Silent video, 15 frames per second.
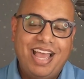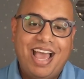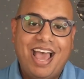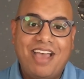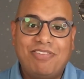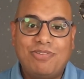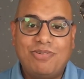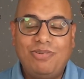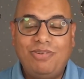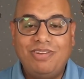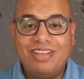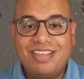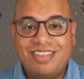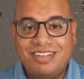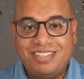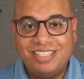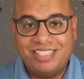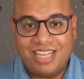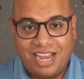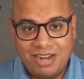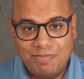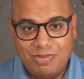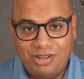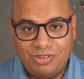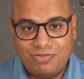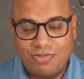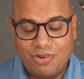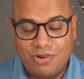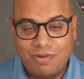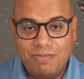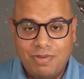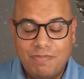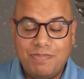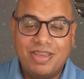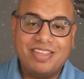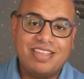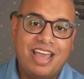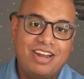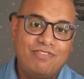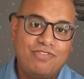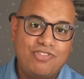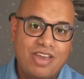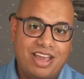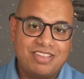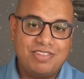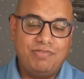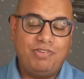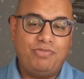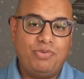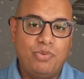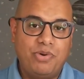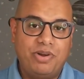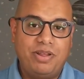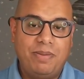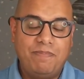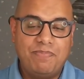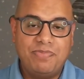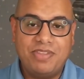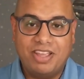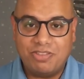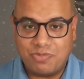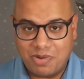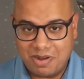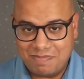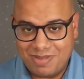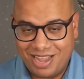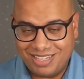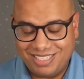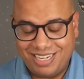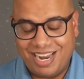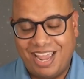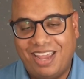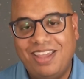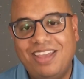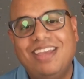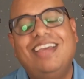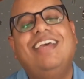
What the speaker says: Haskell is a design-build firm based out of Jacksonville, Florida. That's where I'm at today.